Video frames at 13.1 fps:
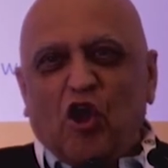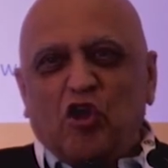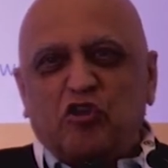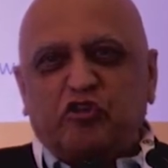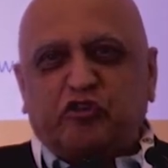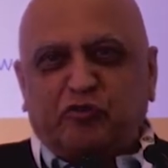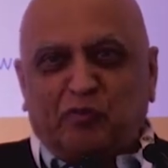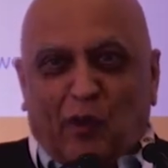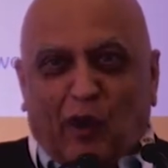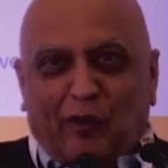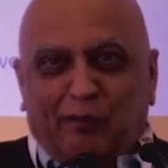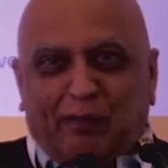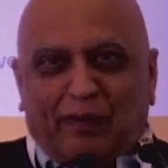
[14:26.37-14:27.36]

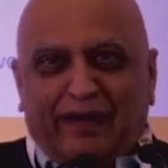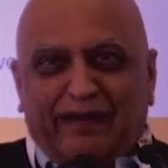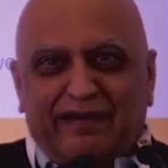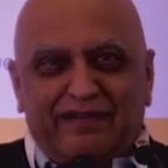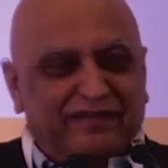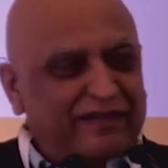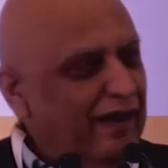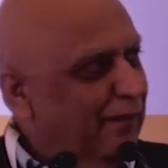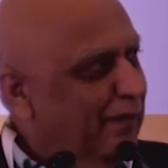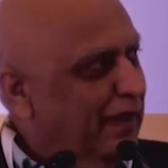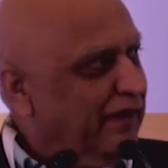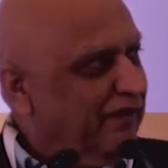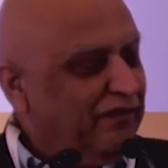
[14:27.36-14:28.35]
Small players are
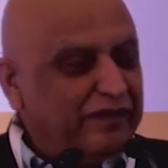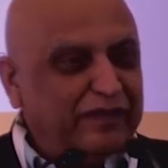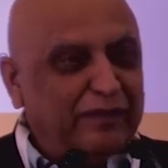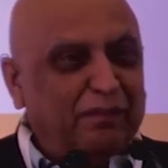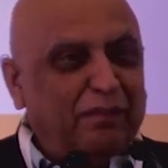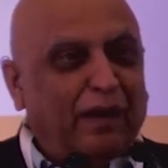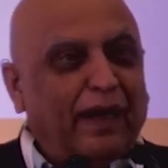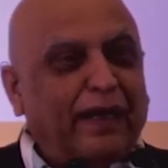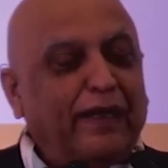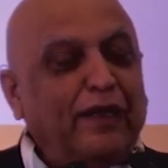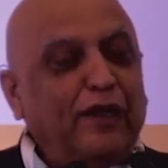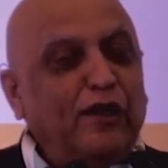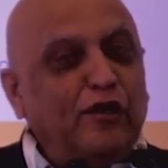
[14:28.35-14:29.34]
benefited by
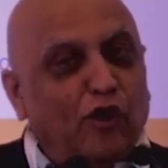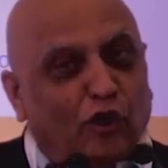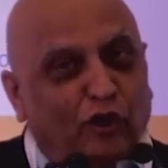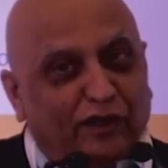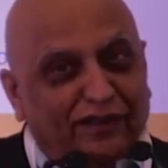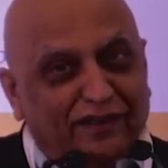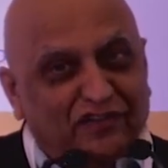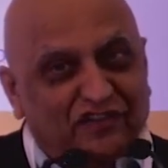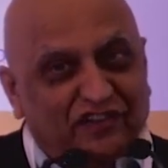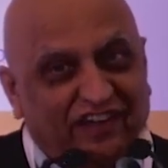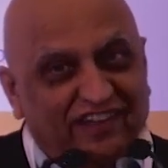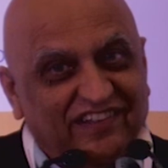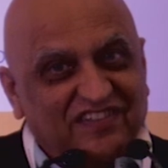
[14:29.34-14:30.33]
local
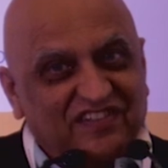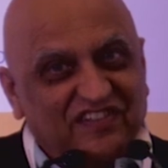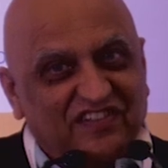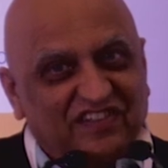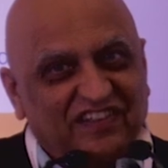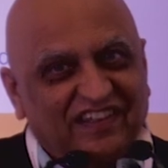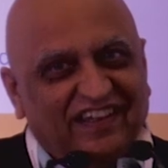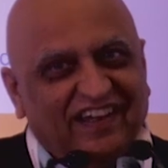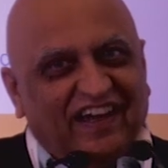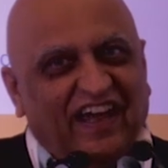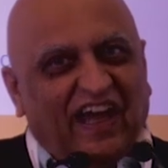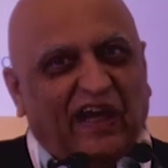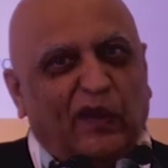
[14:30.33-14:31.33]
insights.
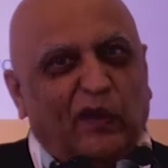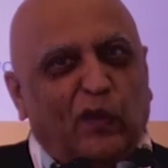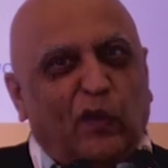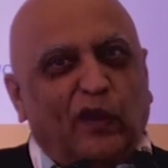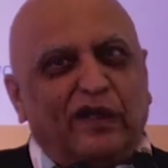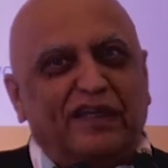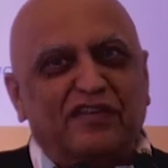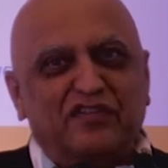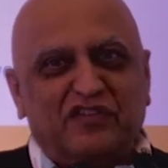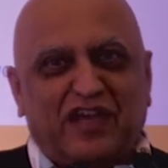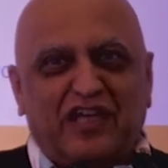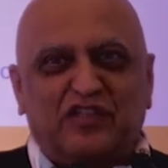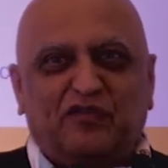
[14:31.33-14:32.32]
And local
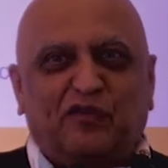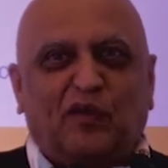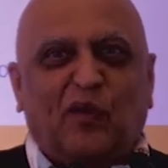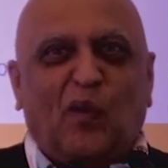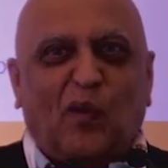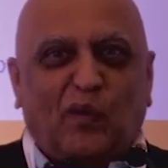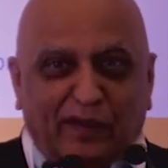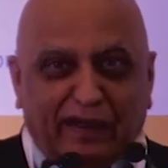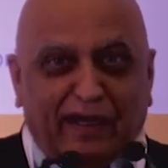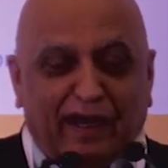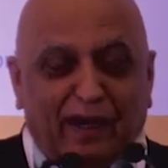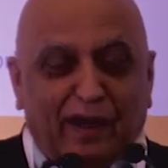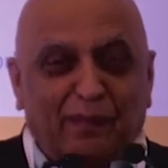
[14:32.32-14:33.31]
insights will only
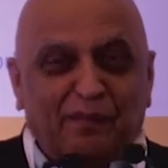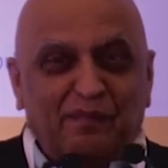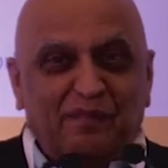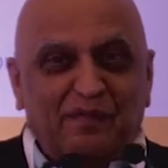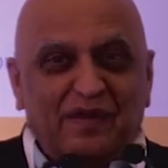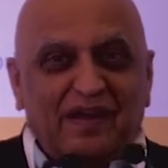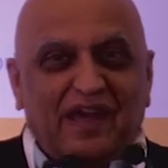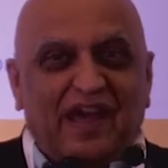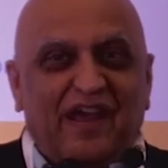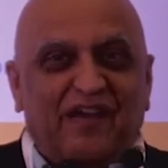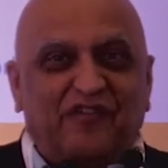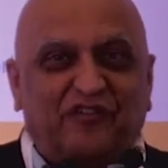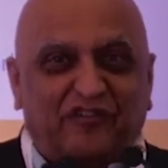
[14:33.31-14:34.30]
come
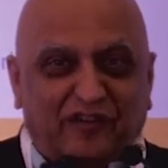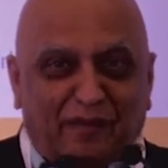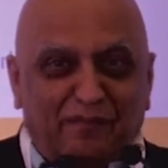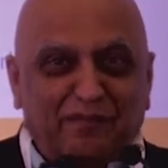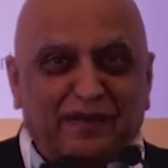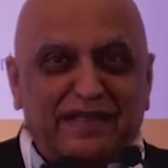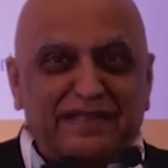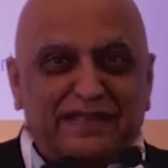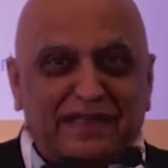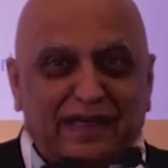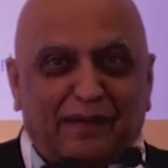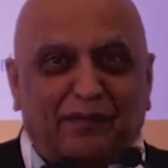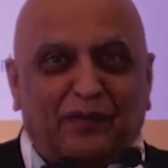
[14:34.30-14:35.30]
if somebody is
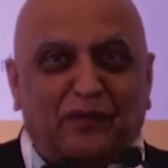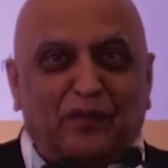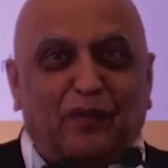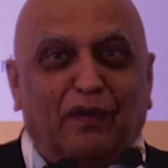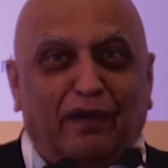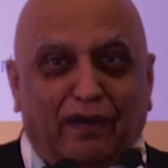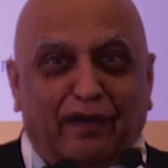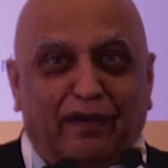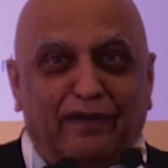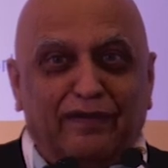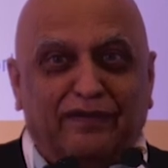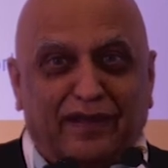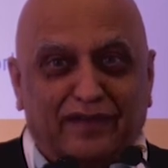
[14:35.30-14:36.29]
able to
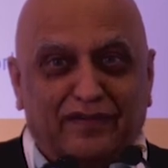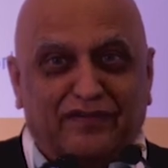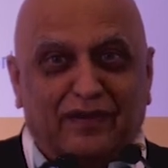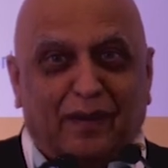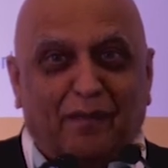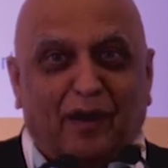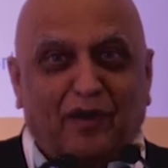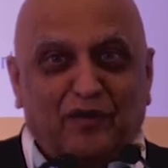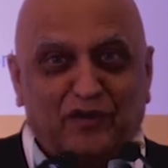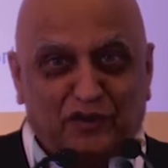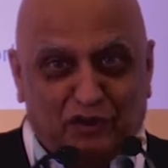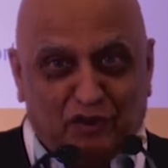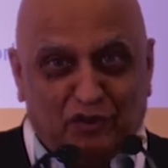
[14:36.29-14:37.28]
learn things
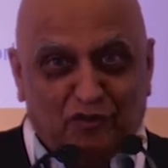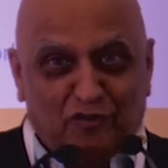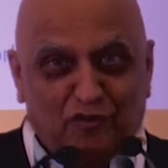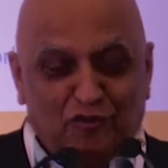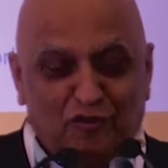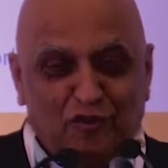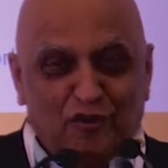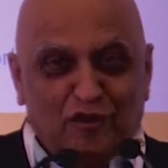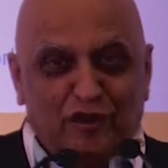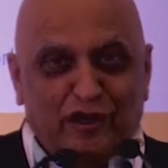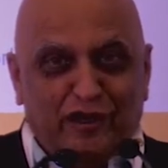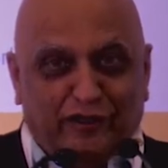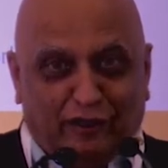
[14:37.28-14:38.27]
about you
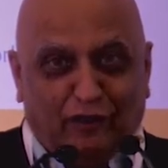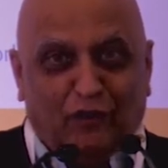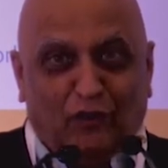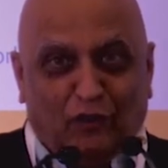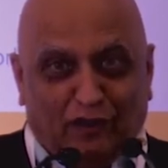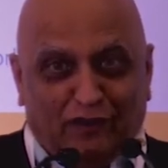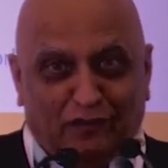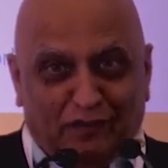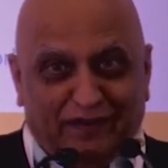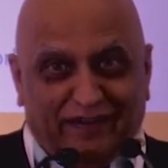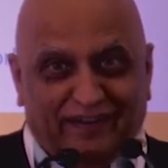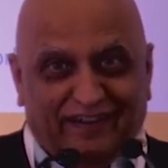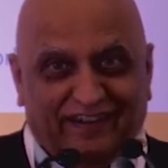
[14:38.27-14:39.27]
in a local
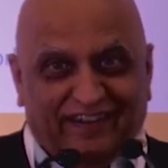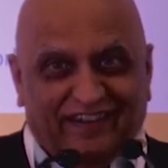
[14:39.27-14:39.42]
way.